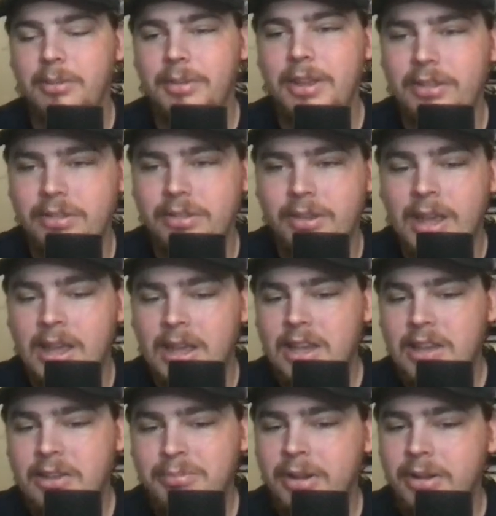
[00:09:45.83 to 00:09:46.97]
He's
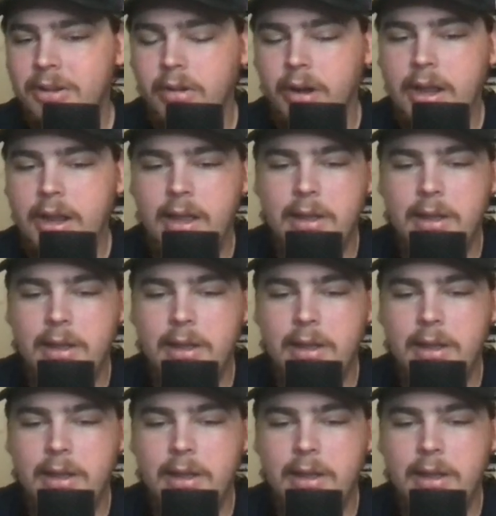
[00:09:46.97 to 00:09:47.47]
been great,